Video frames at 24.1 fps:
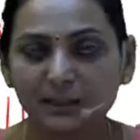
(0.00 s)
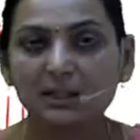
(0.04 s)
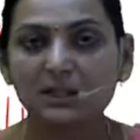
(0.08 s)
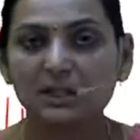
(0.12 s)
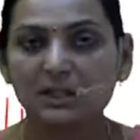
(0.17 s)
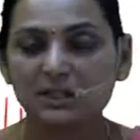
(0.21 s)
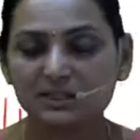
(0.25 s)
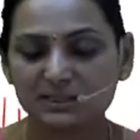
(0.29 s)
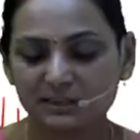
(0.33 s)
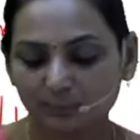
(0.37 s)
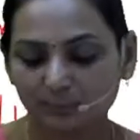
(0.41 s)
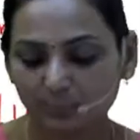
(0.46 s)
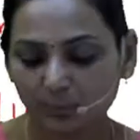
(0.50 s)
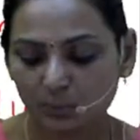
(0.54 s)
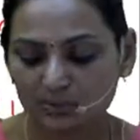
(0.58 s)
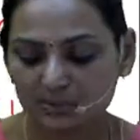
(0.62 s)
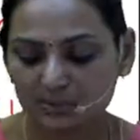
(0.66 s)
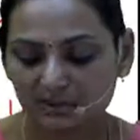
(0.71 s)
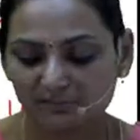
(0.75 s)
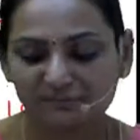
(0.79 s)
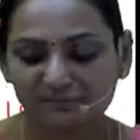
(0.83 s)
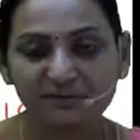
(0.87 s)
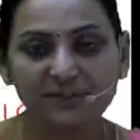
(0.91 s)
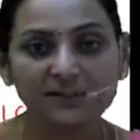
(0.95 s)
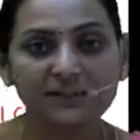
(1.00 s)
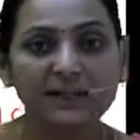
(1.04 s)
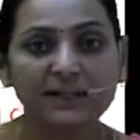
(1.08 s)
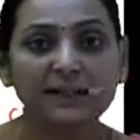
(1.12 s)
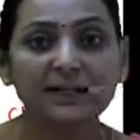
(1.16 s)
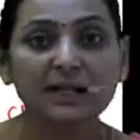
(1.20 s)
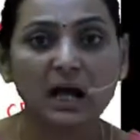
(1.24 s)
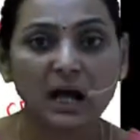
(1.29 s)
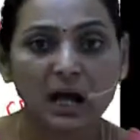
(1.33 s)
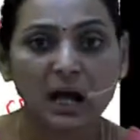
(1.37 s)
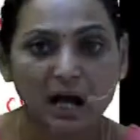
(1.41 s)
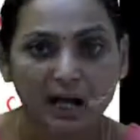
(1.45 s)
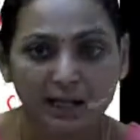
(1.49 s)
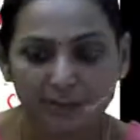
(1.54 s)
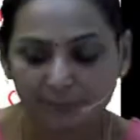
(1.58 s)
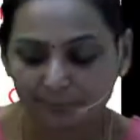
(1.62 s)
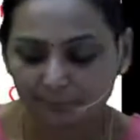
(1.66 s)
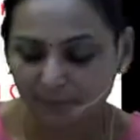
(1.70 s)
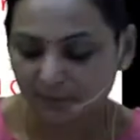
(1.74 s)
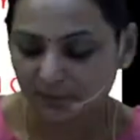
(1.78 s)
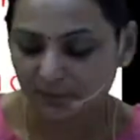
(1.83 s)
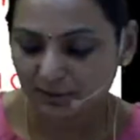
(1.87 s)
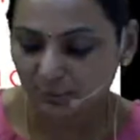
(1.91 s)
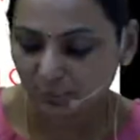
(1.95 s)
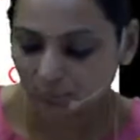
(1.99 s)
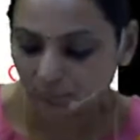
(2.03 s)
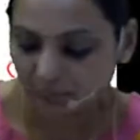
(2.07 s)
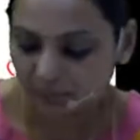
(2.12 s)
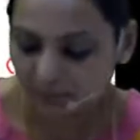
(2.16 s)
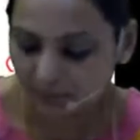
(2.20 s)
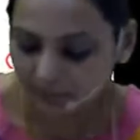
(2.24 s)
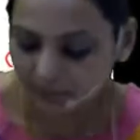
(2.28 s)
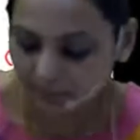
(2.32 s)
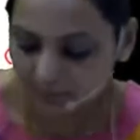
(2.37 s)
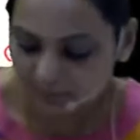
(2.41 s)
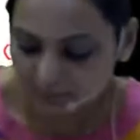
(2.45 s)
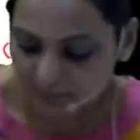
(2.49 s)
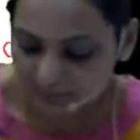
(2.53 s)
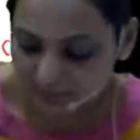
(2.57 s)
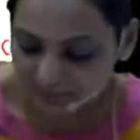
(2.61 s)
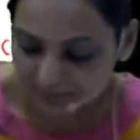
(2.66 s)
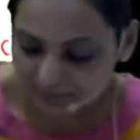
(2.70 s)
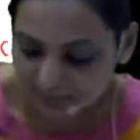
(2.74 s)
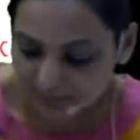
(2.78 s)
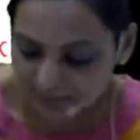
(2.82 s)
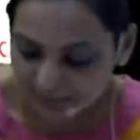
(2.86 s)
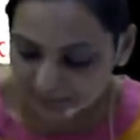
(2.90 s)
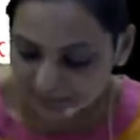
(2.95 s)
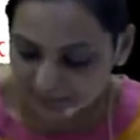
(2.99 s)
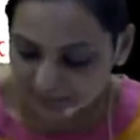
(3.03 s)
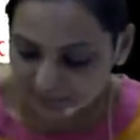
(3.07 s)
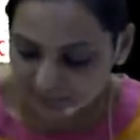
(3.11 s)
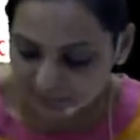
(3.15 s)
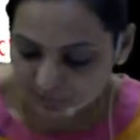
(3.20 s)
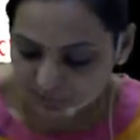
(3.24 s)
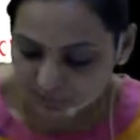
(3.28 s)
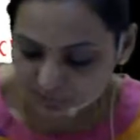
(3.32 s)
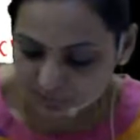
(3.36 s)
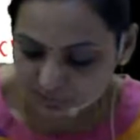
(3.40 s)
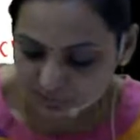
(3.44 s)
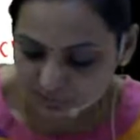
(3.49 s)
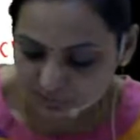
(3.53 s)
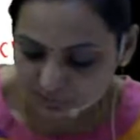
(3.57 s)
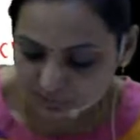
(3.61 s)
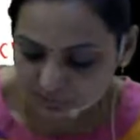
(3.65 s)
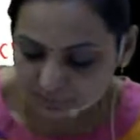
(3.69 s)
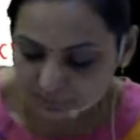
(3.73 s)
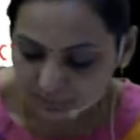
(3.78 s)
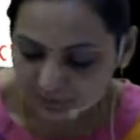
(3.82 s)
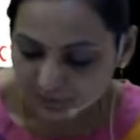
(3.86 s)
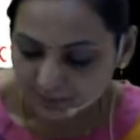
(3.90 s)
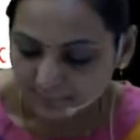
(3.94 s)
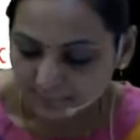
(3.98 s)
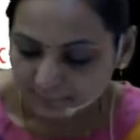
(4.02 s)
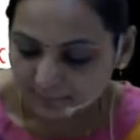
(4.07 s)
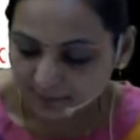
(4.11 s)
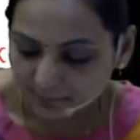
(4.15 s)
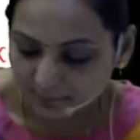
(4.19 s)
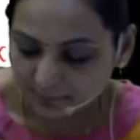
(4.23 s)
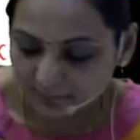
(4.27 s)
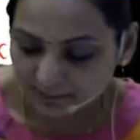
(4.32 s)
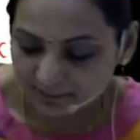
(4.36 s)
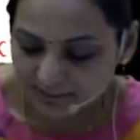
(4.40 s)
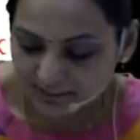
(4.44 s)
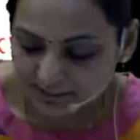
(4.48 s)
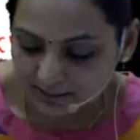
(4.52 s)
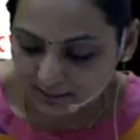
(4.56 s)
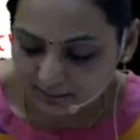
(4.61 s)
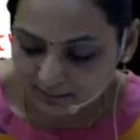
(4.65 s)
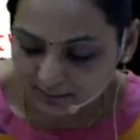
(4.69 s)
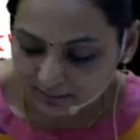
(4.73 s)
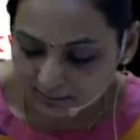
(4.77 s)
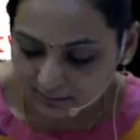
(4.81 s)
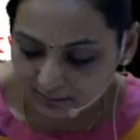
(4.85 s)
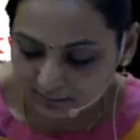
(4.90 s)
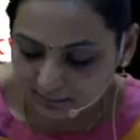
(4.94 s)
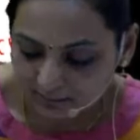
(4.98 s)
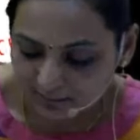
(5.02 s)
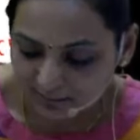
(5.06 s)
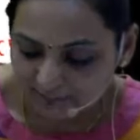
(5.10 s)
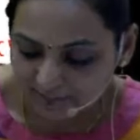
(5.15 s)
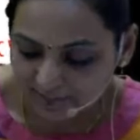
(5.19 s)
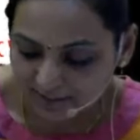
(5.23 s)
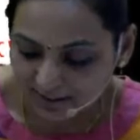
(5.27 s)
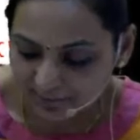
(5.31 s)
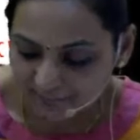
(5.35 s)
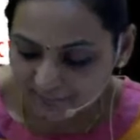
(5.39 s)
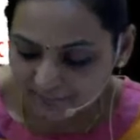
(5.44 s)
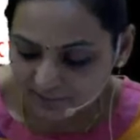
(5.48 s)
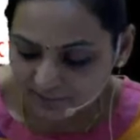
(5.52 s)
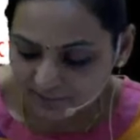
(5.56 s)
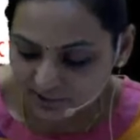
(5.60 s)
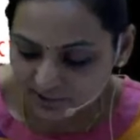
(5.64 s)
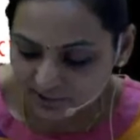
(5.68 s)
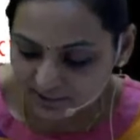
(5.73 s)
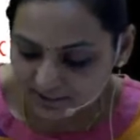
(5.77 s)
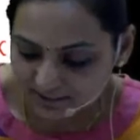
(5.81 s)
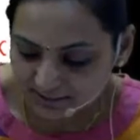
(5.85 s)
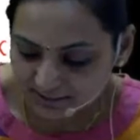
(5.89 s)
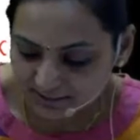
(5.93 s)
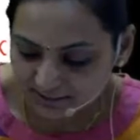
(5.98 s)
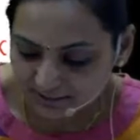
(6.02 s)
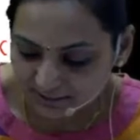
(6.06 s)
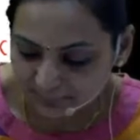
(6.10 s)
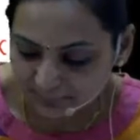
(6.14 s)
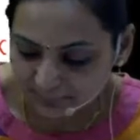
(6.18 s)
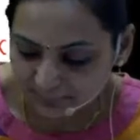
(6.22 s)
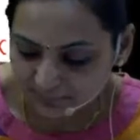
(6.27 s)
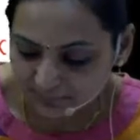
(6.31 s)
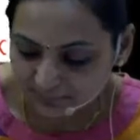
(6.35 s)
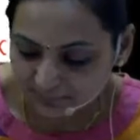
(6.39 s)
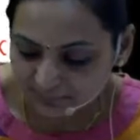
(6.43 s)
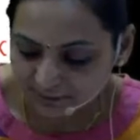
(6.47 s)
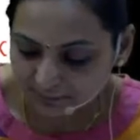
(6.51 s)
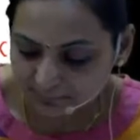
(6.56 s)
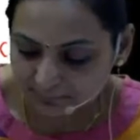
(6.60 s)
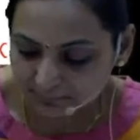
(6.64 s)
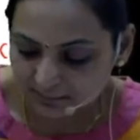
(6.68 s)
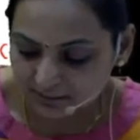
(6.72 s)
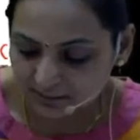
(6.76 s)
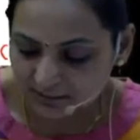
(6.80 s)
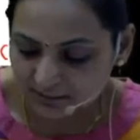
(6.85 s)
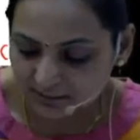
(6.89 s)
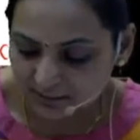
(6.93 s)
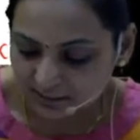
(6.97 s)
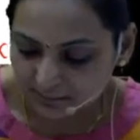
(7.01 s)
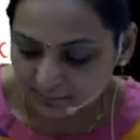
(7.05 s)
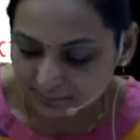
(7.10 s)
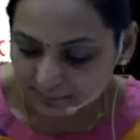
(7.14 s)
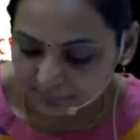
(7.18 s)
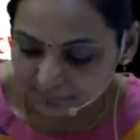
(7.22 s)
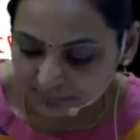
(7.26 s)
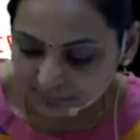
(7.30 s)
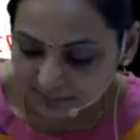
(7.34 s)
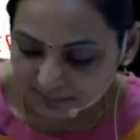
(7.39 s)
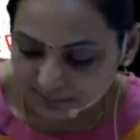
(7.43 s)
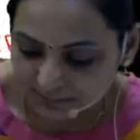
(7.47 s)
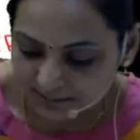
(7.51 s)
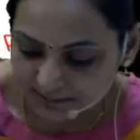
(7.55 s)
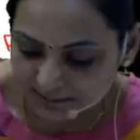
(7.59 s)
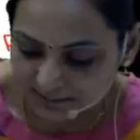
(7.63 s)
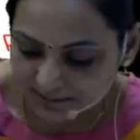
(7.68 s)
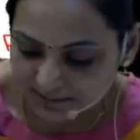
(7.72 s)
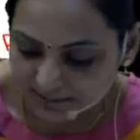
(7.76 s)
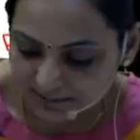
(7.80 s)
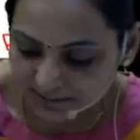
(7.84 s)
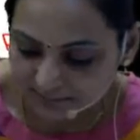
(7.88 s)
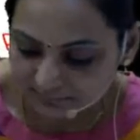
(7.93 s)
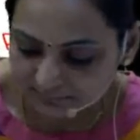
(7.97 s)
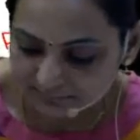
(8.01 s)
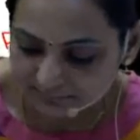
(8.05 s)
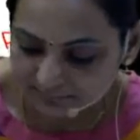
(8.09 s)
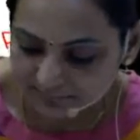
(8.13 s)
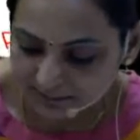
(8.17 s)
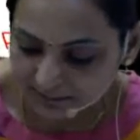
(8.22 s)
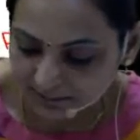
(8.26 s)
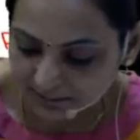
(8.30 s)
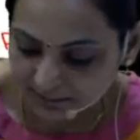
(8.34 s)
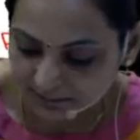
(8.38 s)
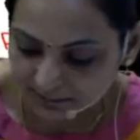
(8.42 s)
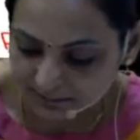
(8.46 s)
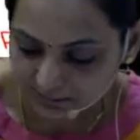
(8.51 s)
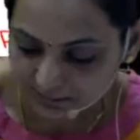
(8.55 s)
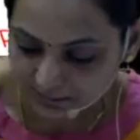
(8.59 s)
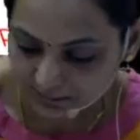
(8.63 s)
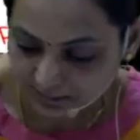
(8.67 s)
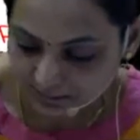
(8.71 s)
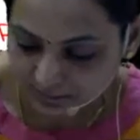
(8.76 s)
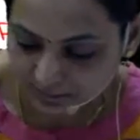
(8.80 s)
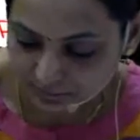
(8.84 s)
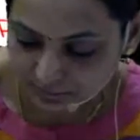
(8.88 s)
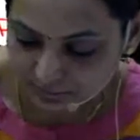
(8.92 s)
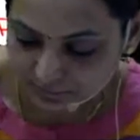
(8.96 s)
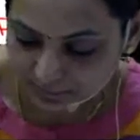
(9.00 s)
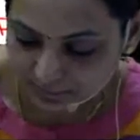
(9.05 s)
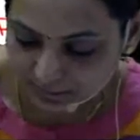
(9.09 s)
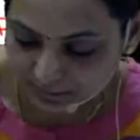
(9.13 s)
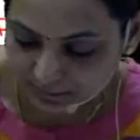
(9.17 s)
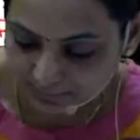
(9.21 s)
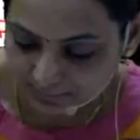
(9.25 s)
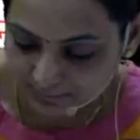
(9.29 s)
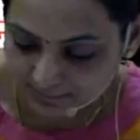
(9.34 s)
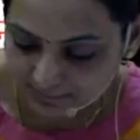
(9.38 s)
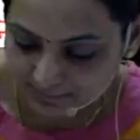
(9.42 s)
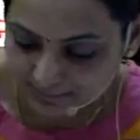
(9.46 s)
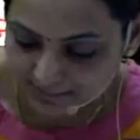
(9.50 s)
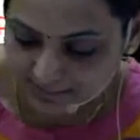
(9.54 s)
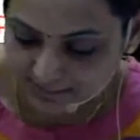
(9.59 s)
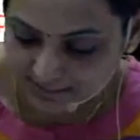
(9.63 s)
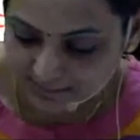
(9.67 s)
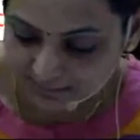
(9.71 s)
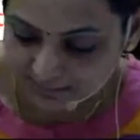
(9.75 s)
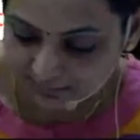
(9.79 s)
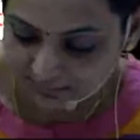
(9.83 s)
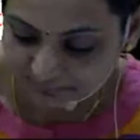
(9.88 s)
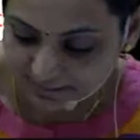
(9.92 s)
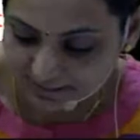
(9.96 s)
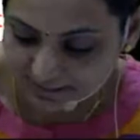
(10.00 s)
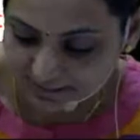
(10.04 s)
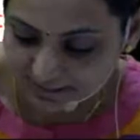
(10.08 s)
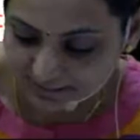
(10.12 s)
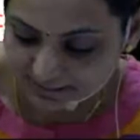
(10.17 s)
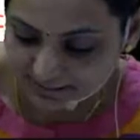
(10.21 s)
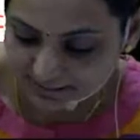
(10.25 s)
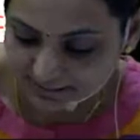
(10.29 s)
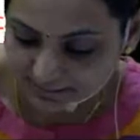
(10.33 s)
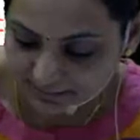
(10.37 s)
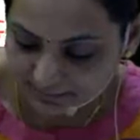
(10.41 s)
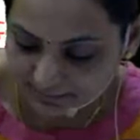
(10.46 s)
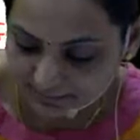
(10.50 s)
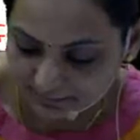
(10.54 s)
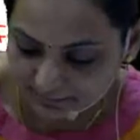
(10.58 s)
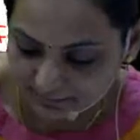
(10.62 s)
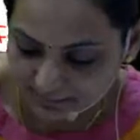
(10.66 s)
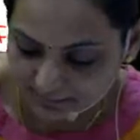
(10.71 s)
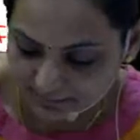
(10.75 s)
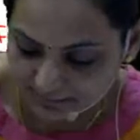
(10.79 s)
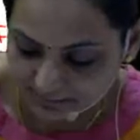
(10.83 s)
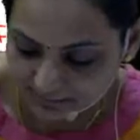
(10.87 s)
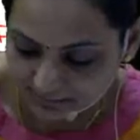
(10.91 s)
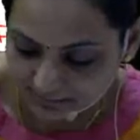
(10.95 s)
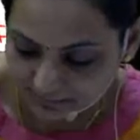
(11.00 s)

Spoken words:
Suppose if we take hypertonic saline ingestion, that means again, if I have ingested something, that means the ECF will increase. So this my ECF has increased.